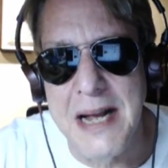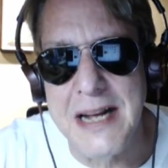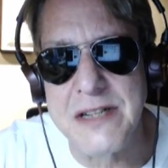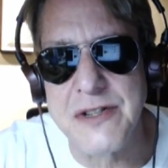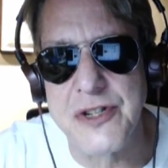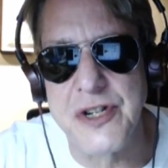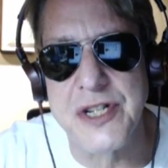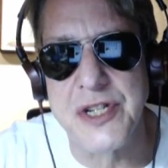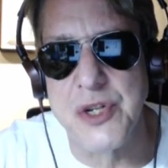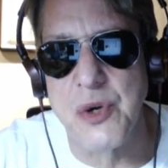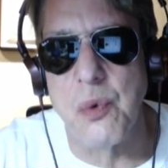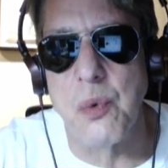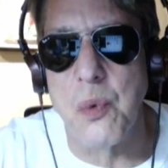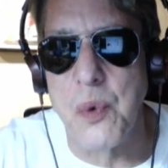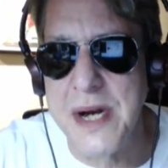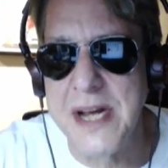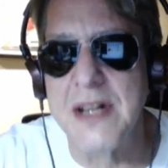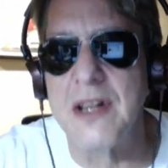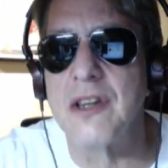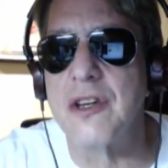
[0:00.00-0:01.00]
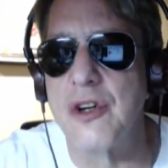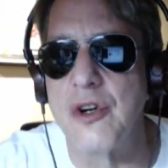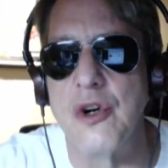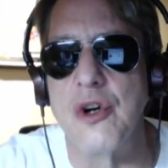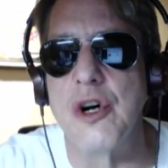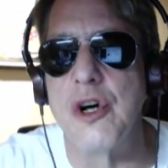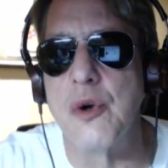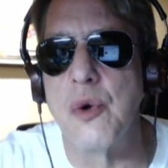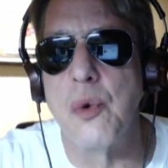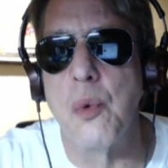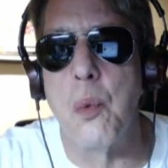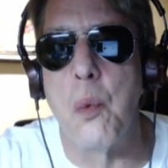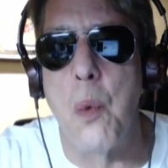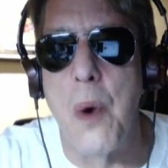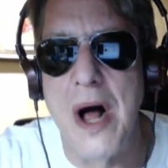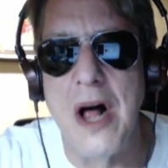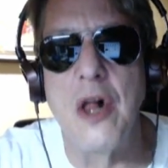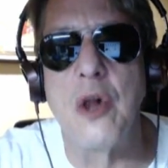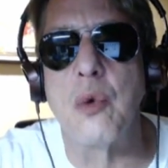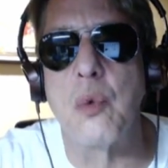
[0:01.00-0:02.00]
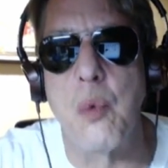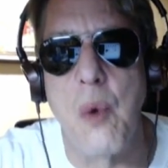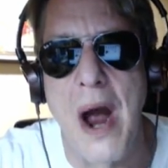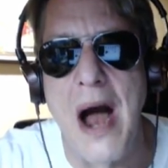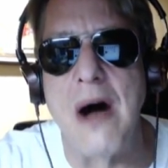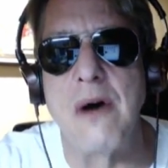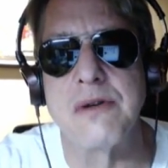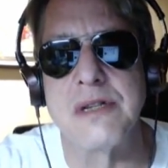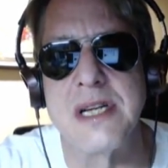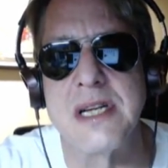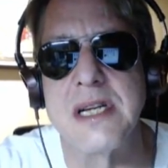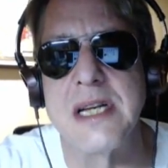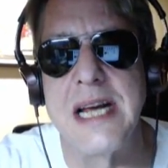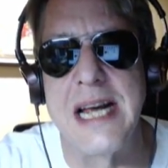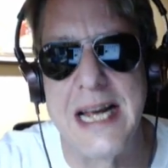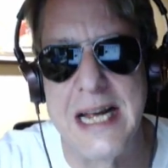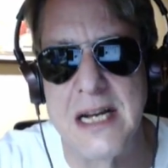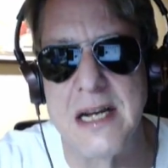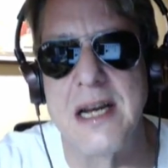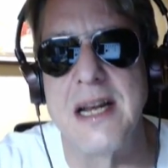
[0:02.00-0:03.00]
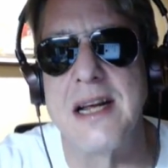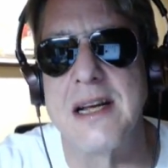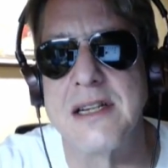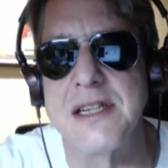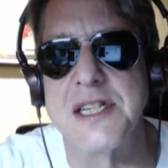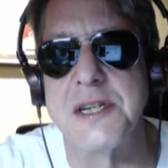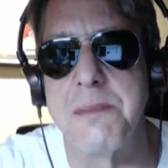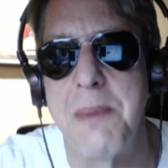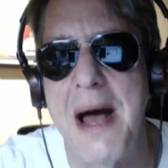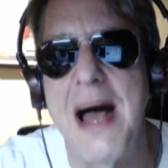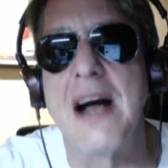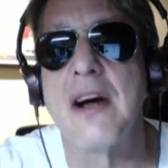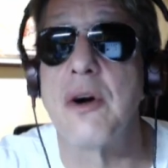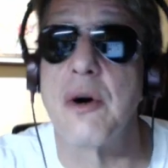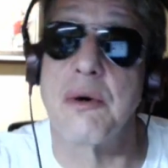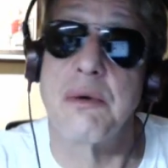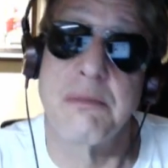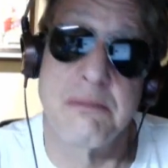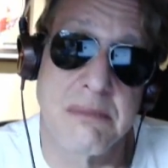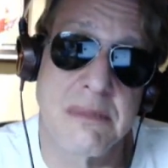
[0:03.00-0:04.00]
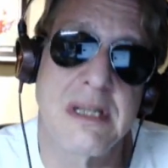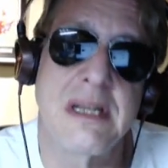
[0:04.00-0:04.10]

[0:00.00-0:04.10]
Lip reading: It's just a real good, well-rounded Indian tobacco.